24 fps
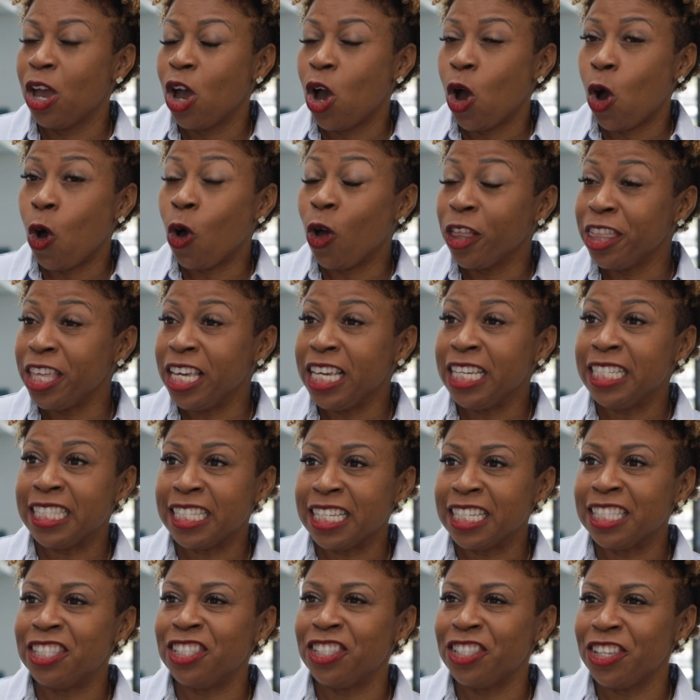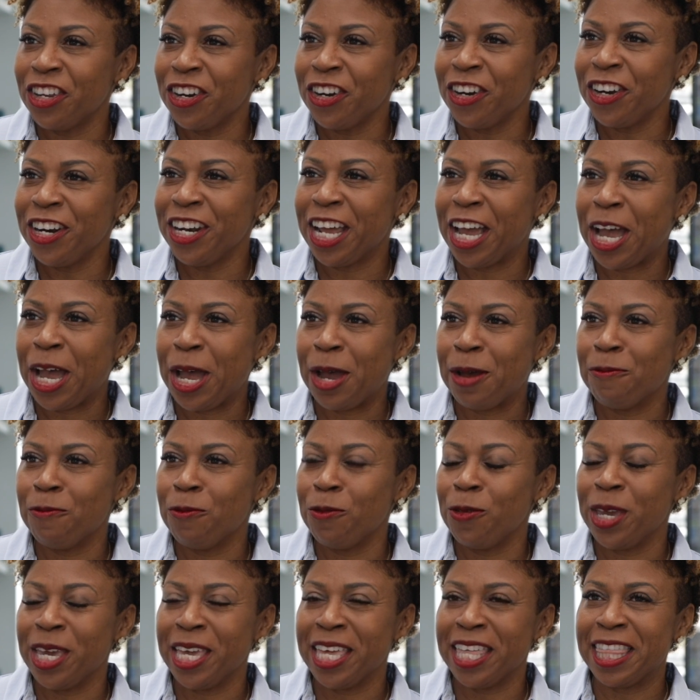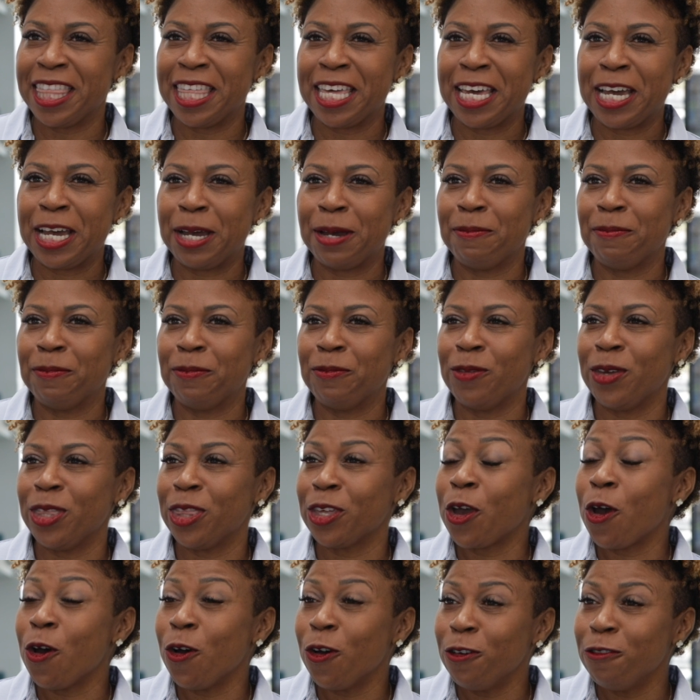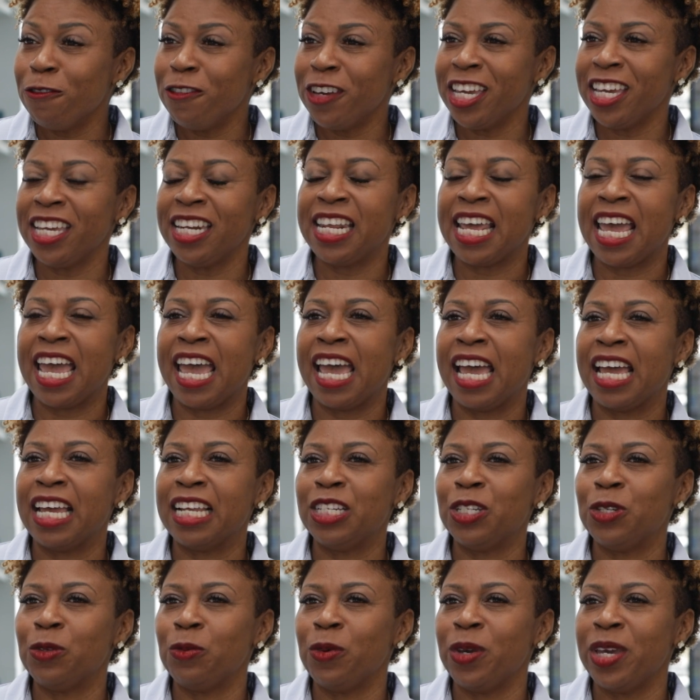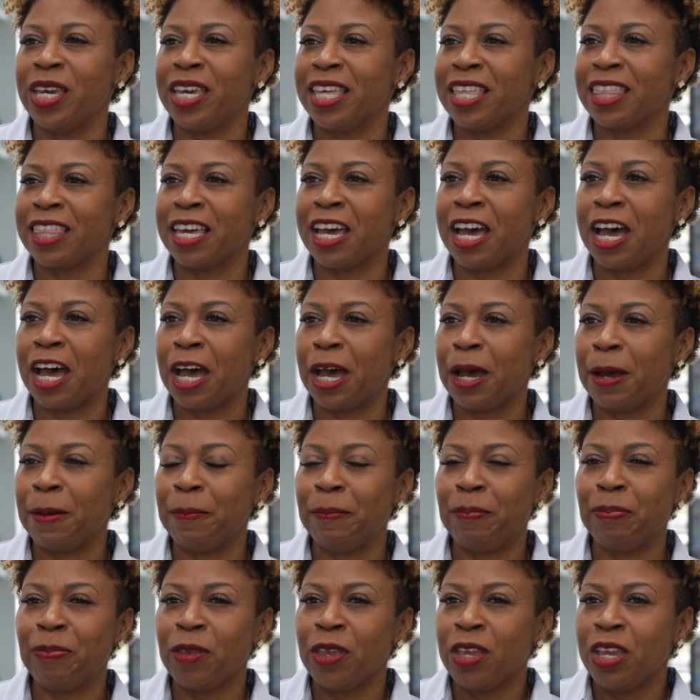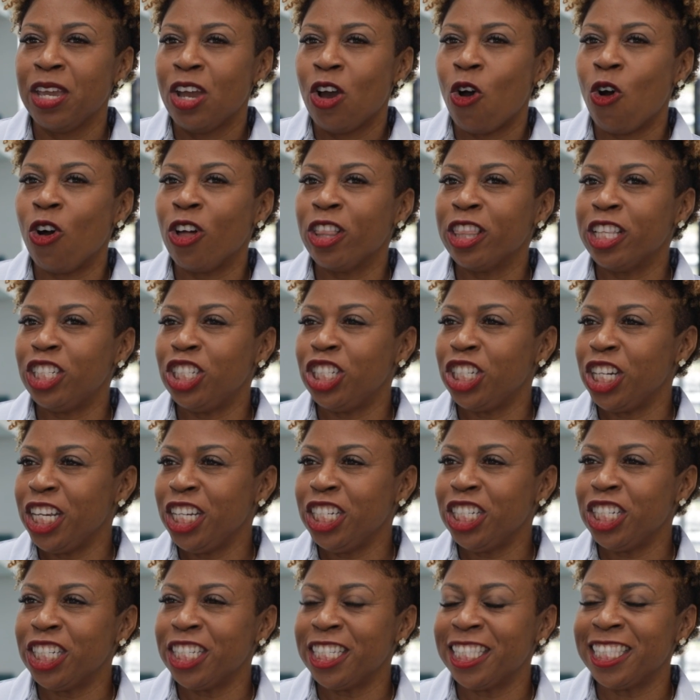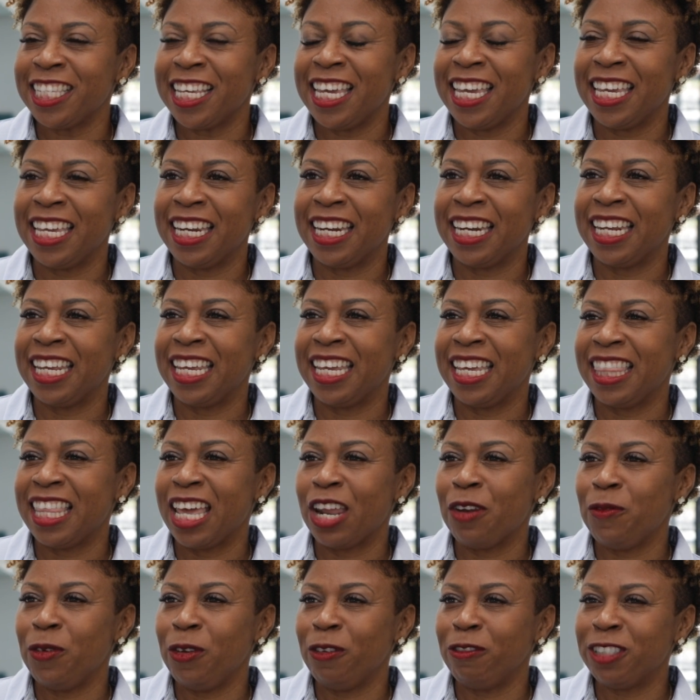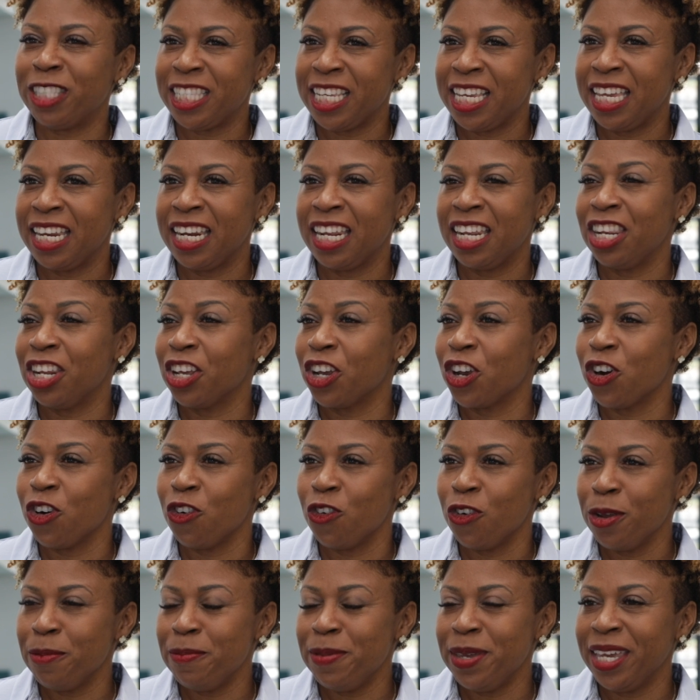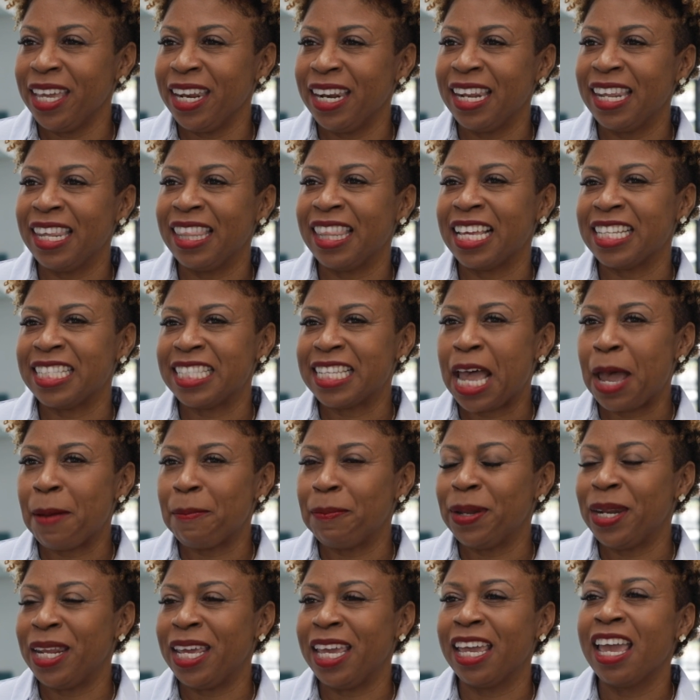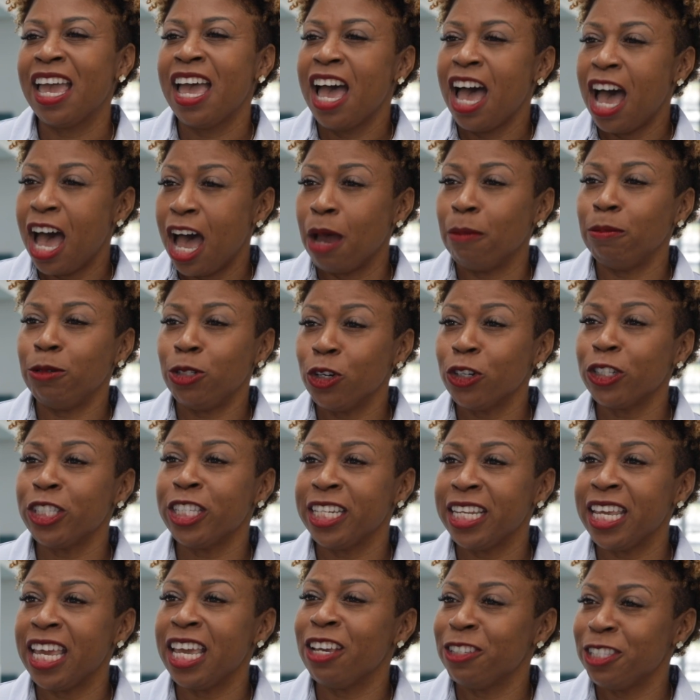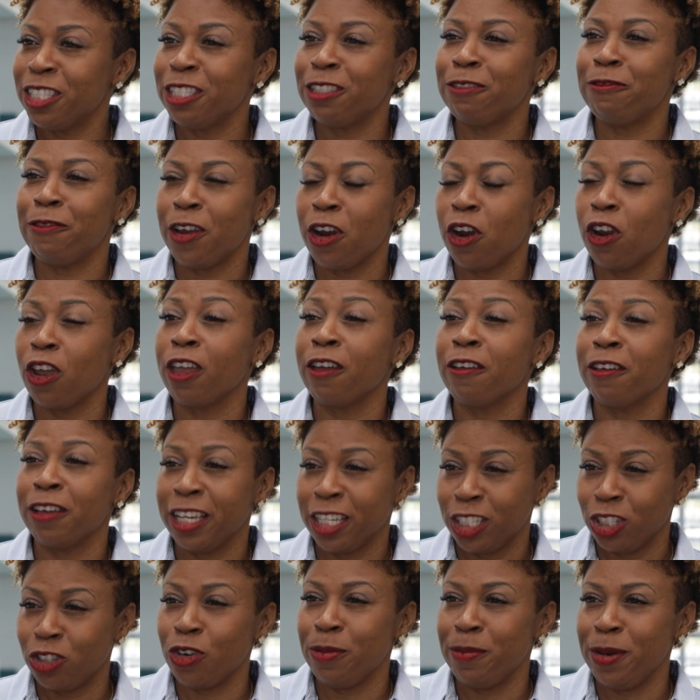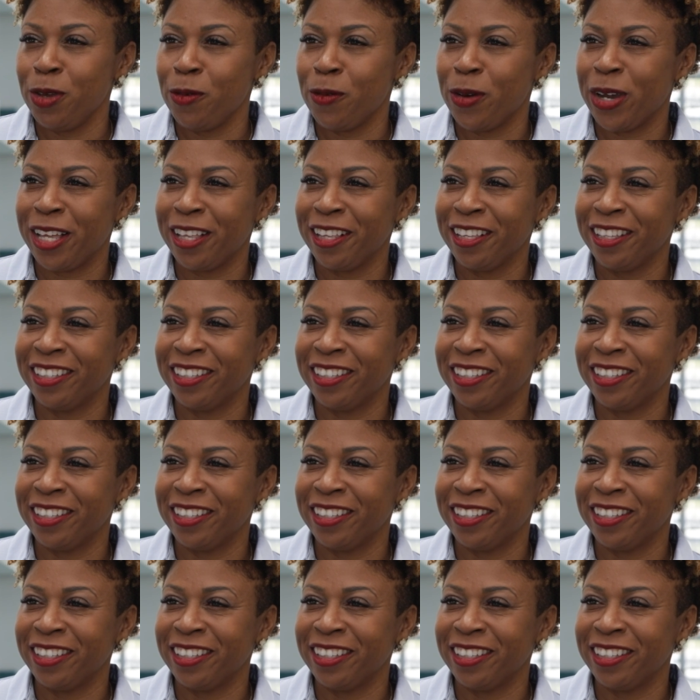all things considered, with COVID and with all the changes in that we've seen in the Caribbean that's happening, Turks and Caicos is faring extremely well.